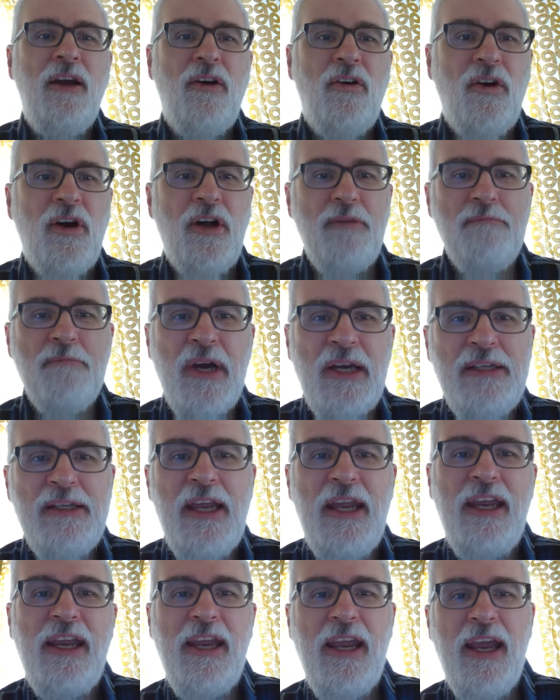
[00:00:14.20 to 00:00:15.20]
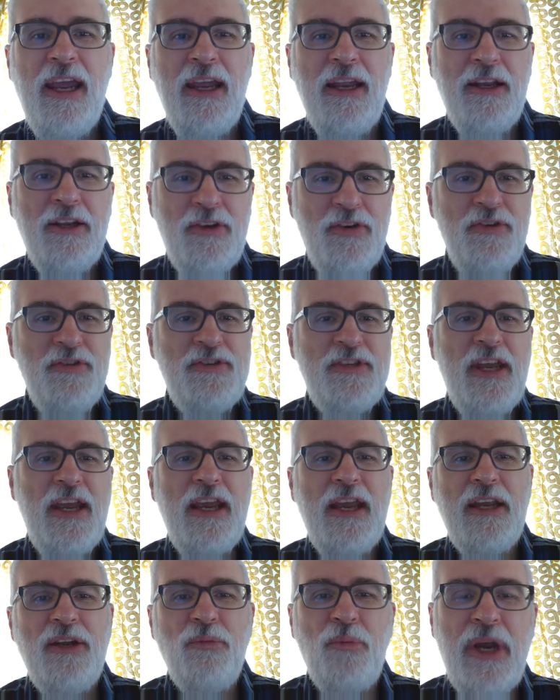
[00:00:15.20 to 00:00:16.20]
On Monday, eh,
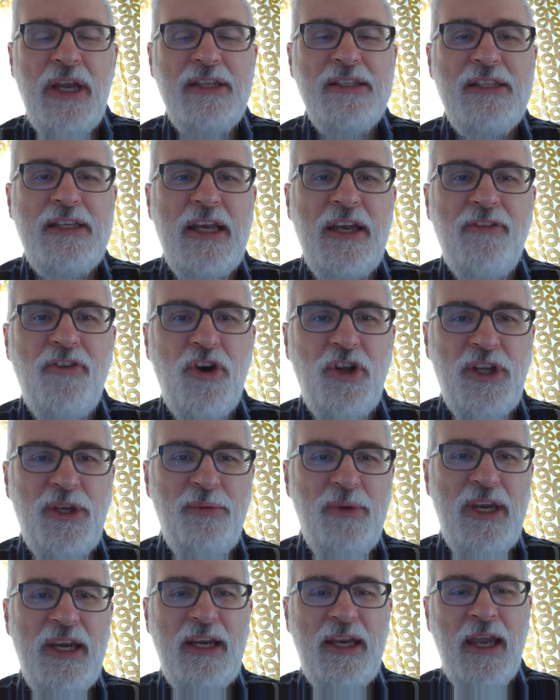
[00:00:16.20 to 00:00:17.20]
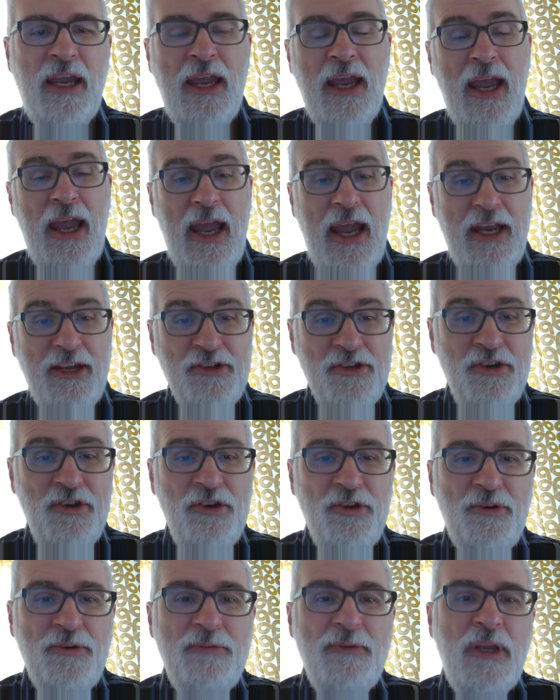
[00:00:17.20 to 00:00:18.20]
Tuesday, and Wednesday of Holy Week at
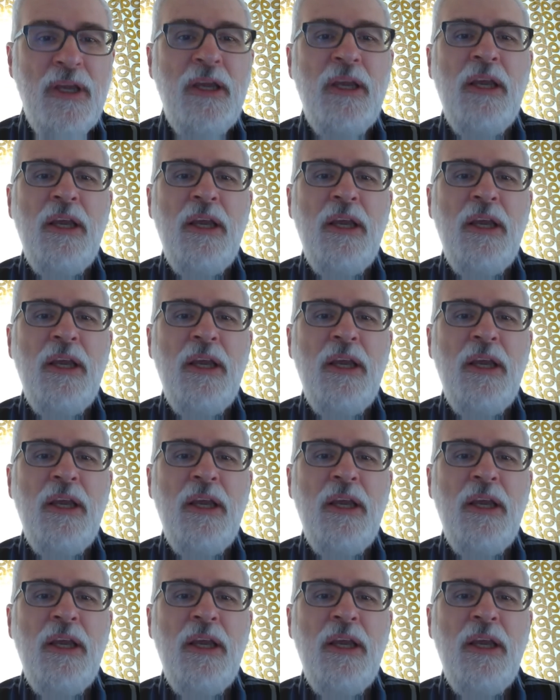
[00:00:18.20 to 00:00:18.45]
noon,